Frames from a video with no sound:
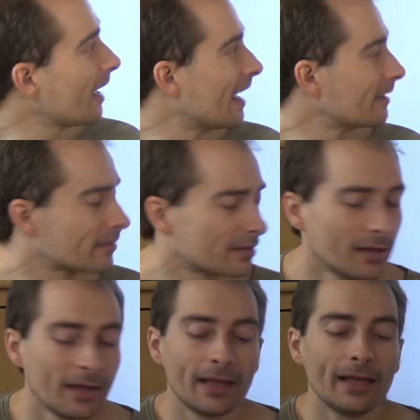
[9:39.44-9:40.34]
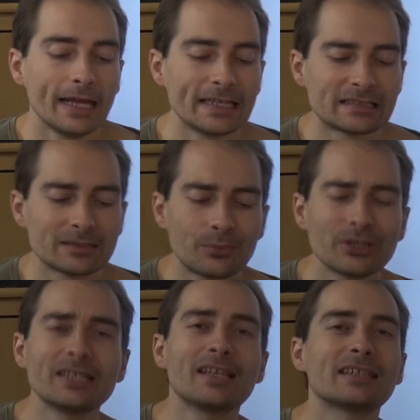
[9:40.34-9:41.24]
and it's a
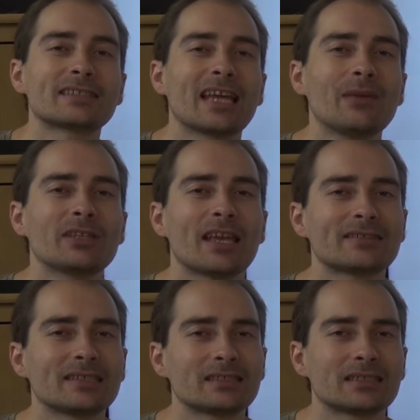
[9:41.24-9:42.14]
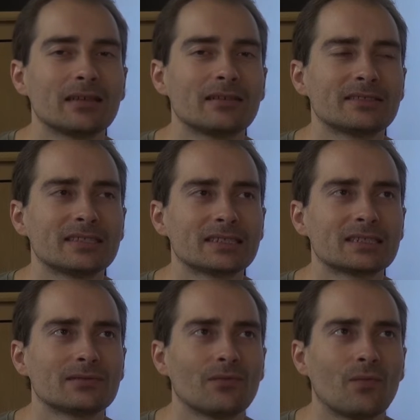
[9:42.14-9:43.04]
pretty nice game. It has
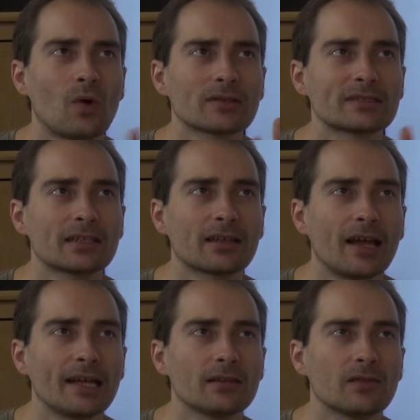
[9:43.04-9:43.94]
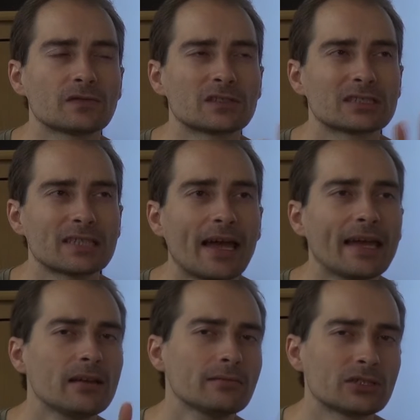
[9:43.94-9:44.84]
this voxel kind of
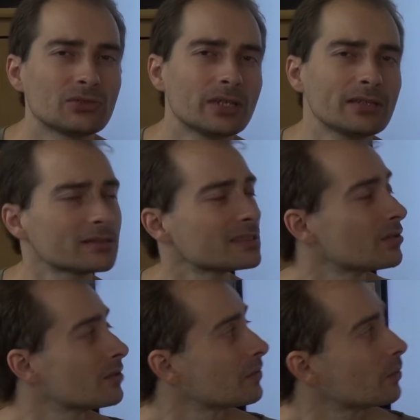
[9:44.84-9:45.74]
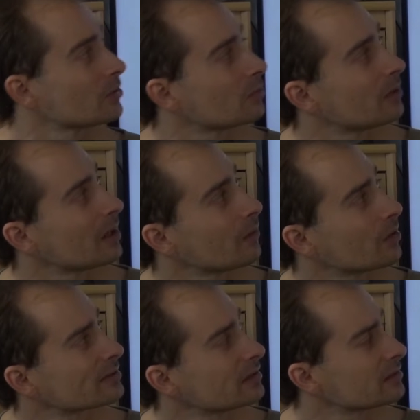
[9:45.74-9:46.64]
style to it. So if you want to play
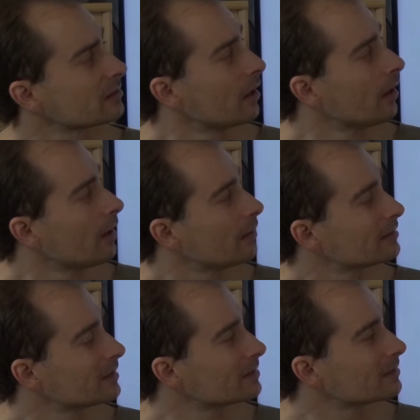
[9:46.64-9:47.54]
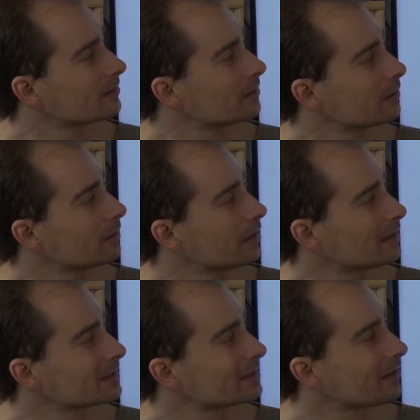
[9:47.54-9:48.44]
voxels, this
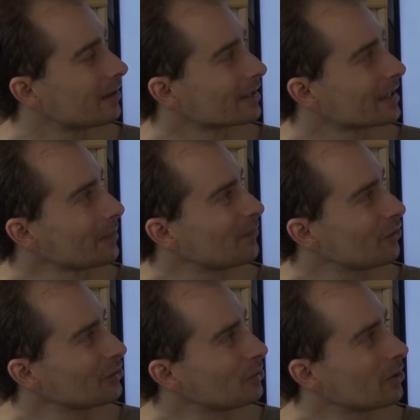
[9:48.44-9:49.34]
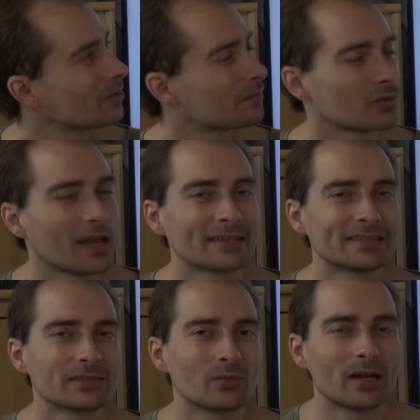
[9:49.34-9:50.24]
is a game for you, or if you like
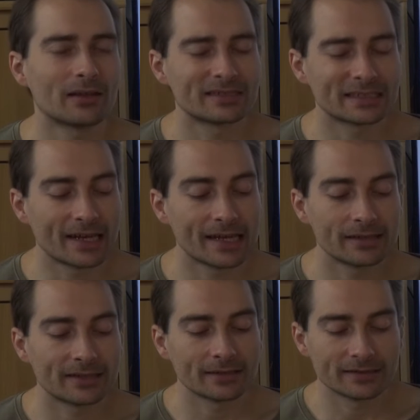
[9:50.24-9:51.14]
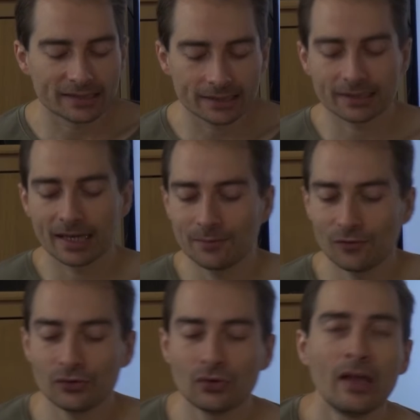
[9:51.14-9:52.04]
that style, then this is a game
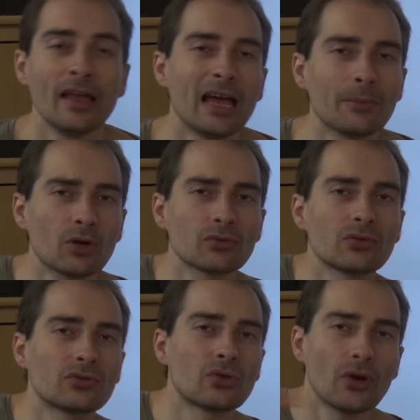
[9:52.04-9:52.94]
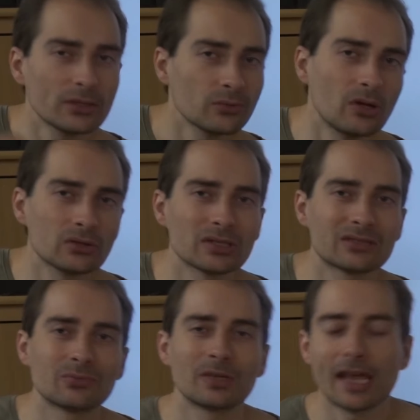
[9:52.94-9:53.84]
for you. I'm going to turn around
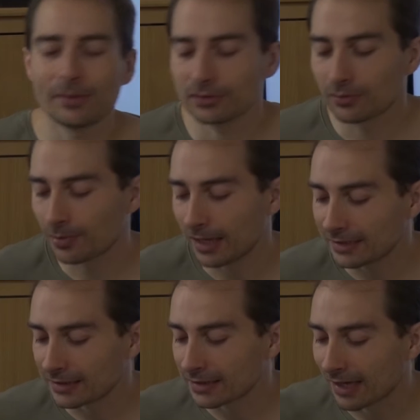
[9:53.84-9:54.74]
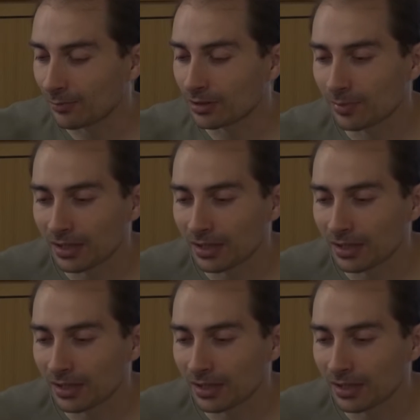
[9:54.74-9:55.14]
just to be able to play this game in a